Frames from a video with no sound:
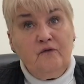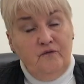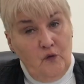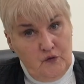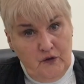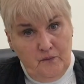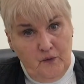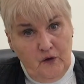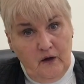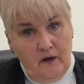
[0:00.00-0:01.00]
phone
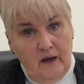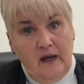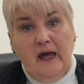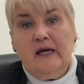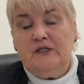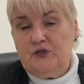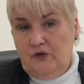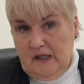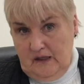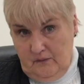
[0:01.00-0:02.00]
number, and
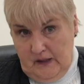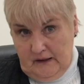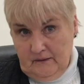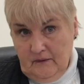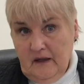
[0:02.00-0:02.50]
your email,